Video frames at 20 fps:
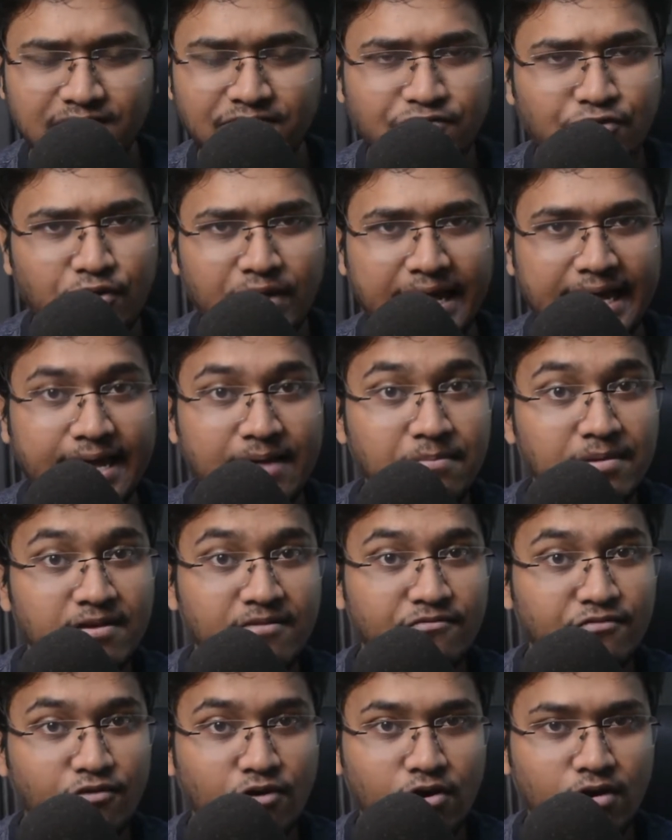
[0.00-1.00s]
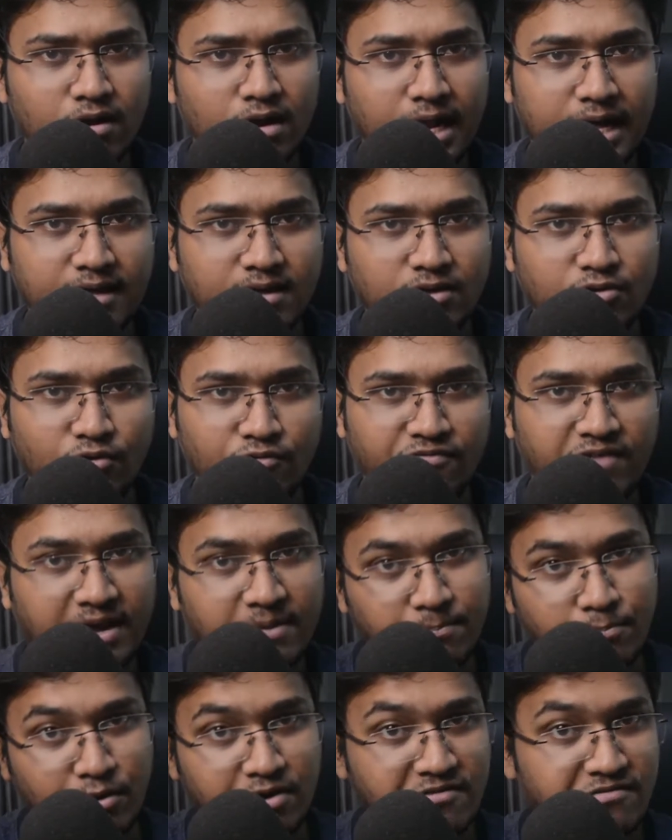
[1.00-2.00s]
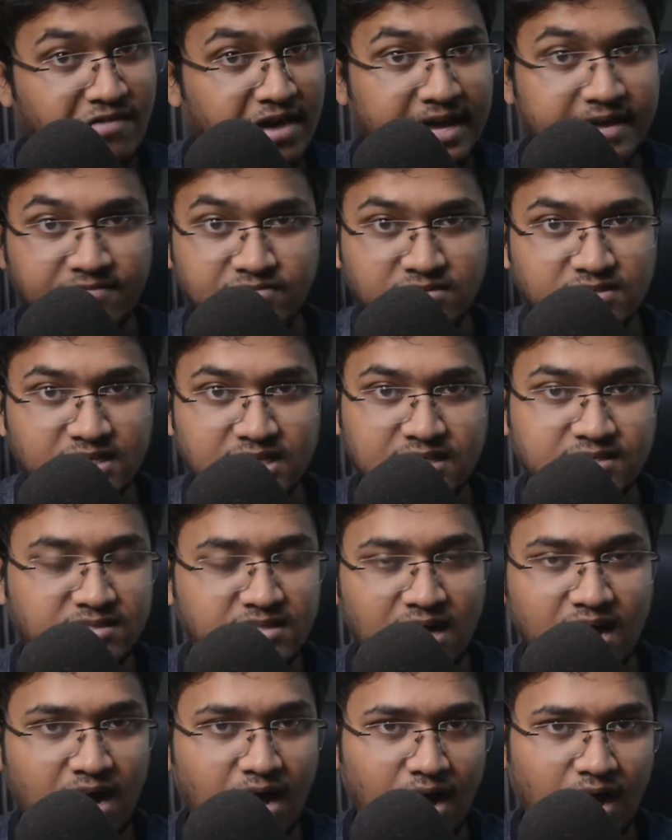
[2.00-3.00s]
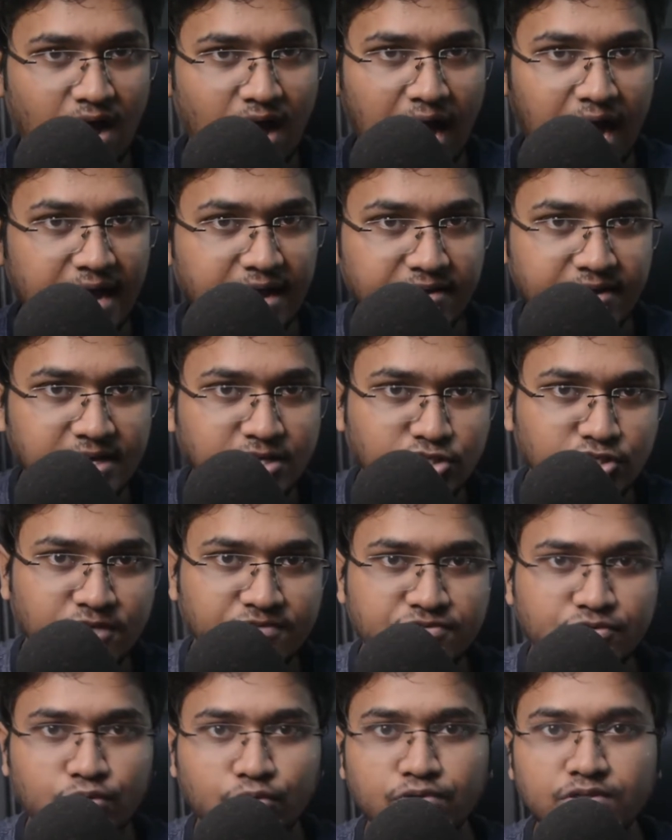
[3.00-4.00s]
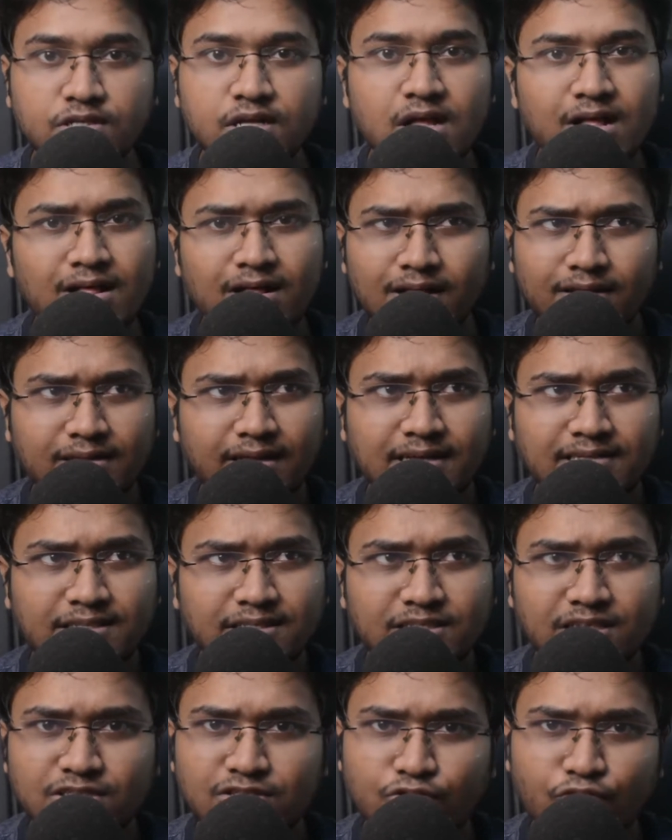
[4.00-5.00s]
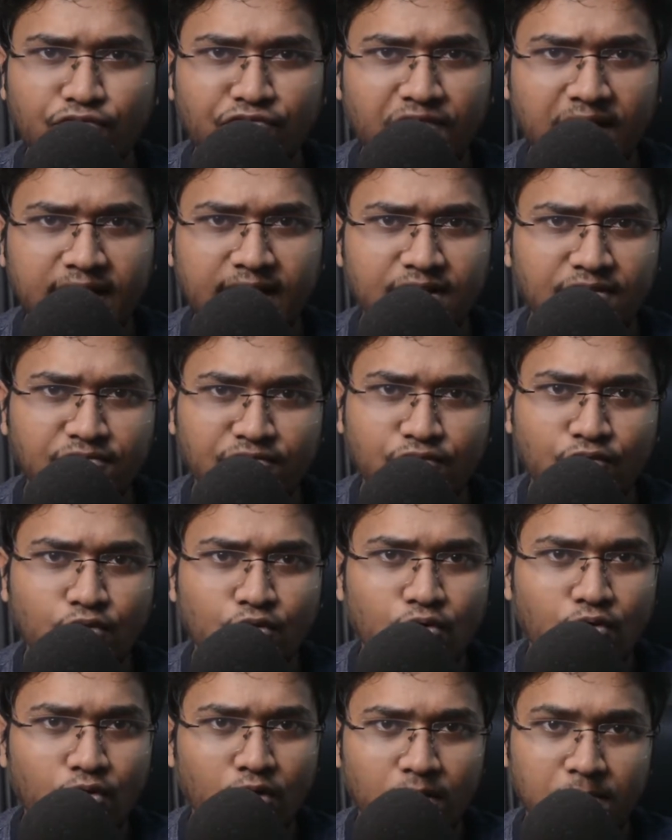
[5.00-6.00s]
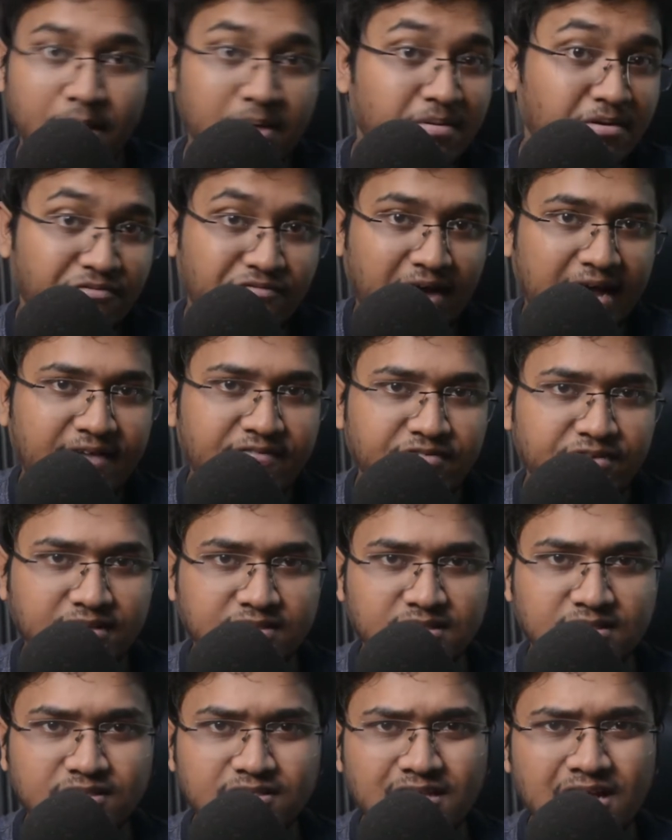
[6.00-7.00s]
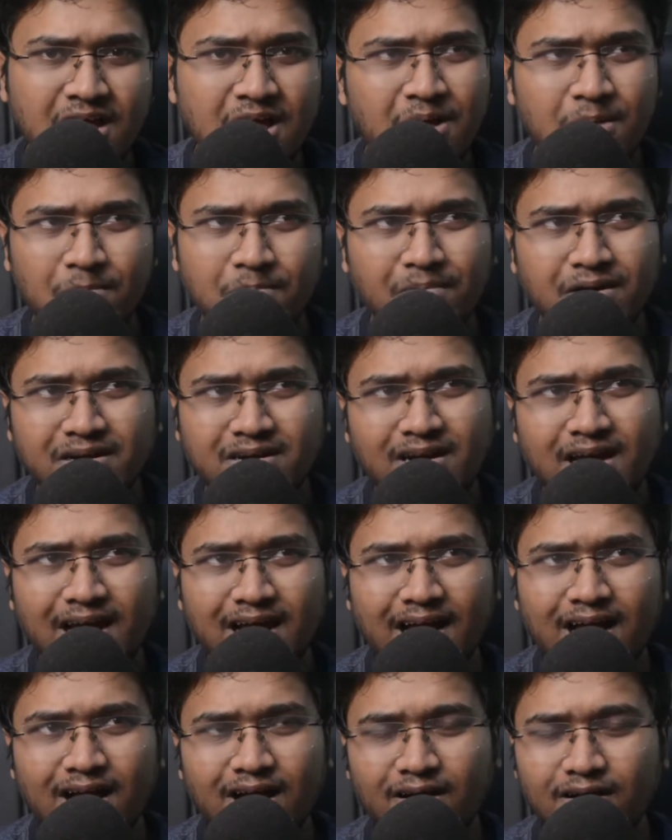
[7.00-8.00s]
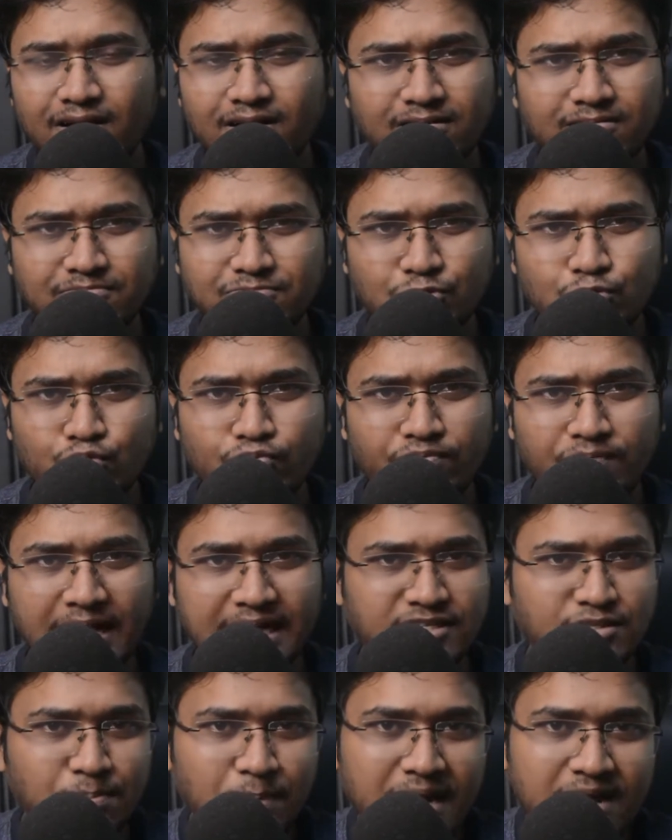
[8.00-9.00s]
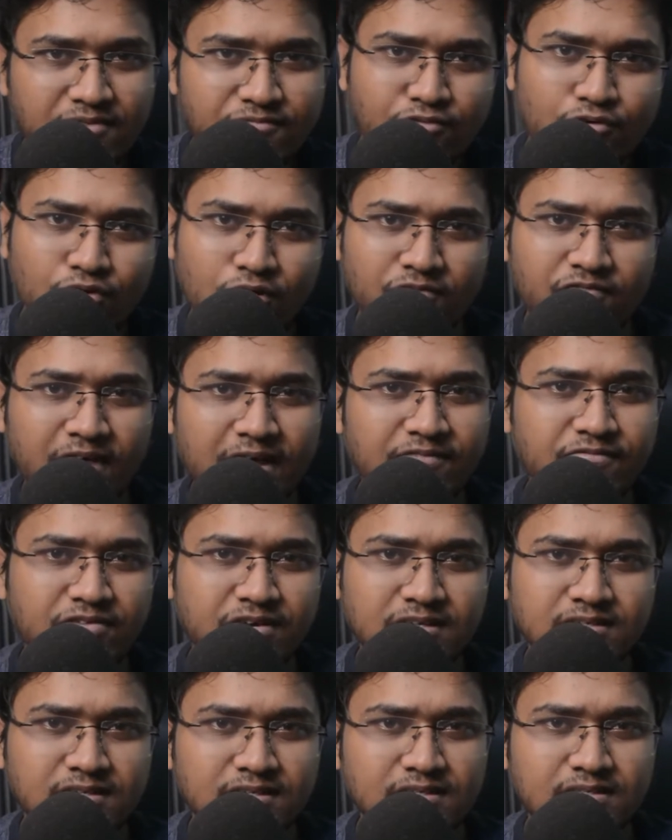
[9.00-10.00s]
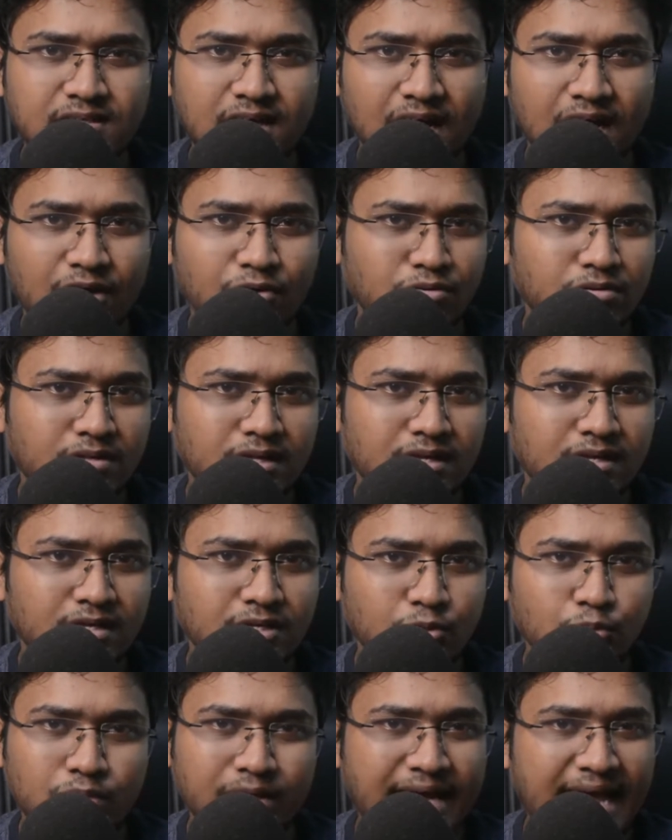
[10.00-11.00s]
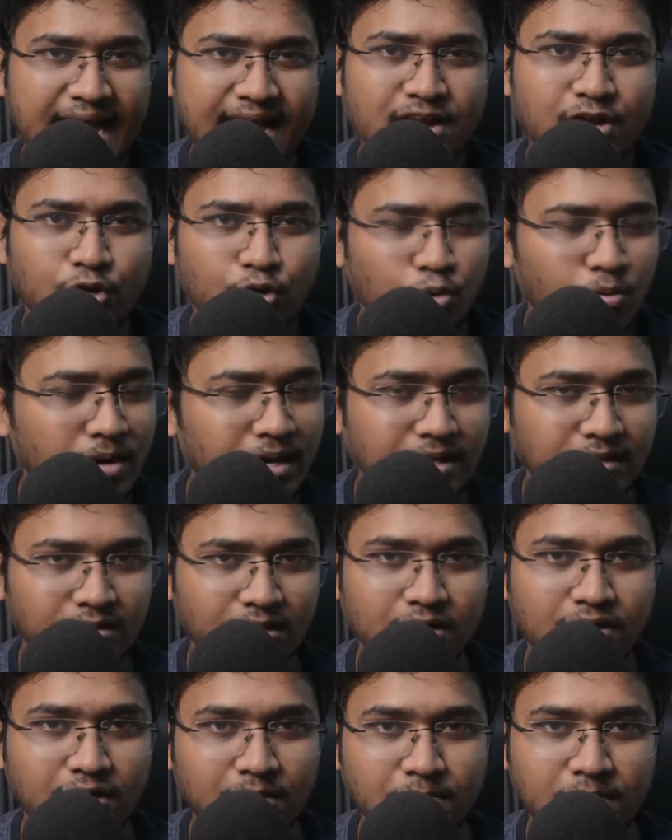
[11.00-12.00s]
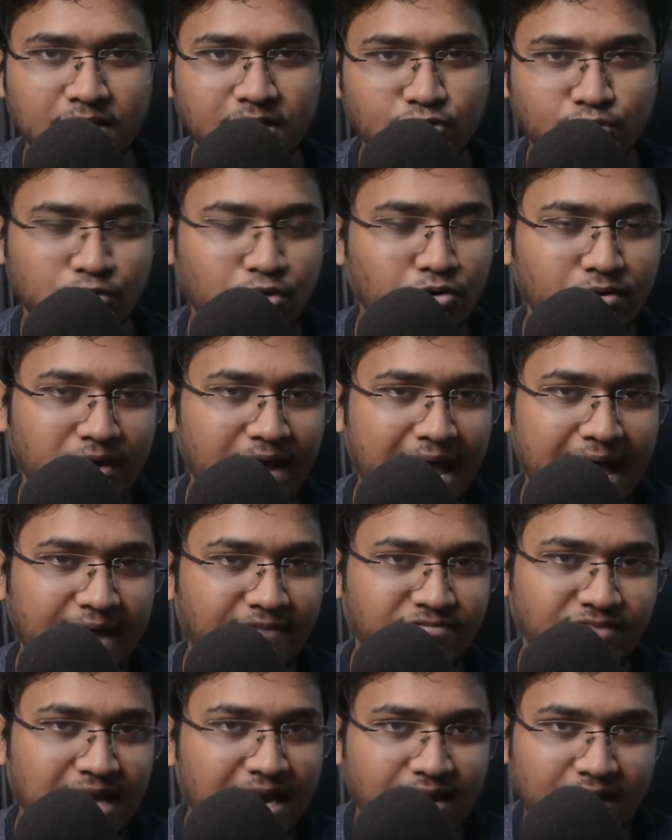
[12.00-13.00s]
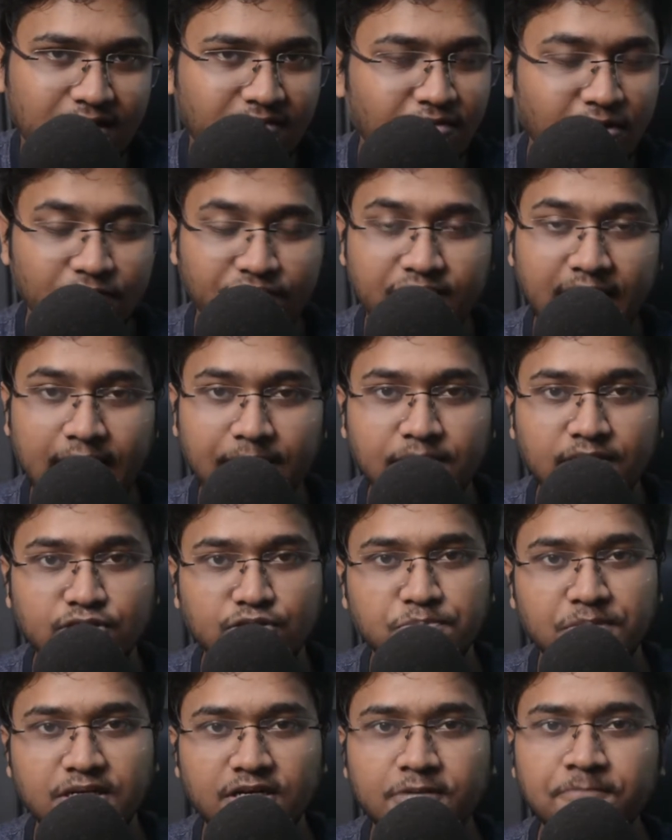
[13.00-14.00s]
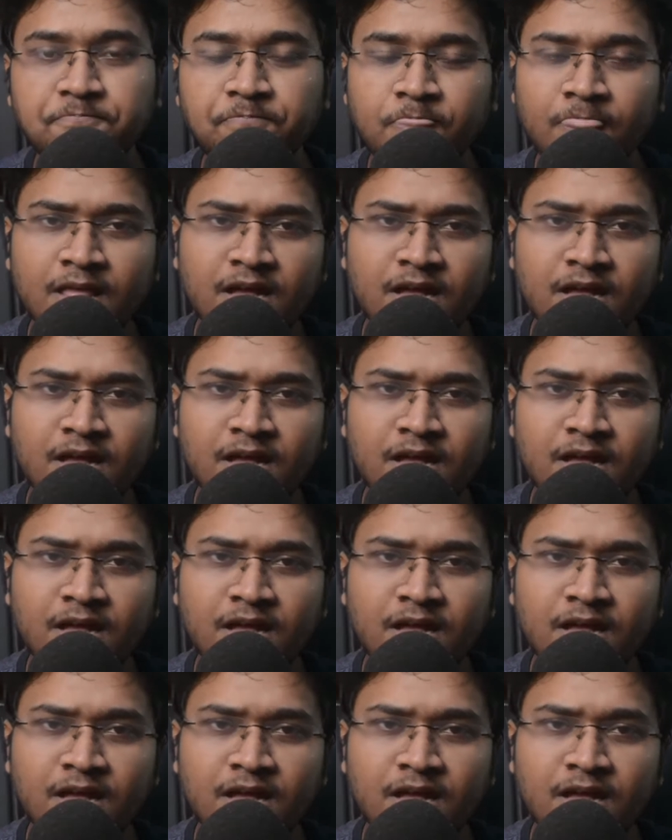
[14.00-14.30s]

If you're aiming for 5.5, 6, the high range of scores, then I suggest you find 4 or maybe 5 reasons. But to explain 4 or 5 reasons, I don't think you can do it in 30 minutes. We don't have that level of typing speed.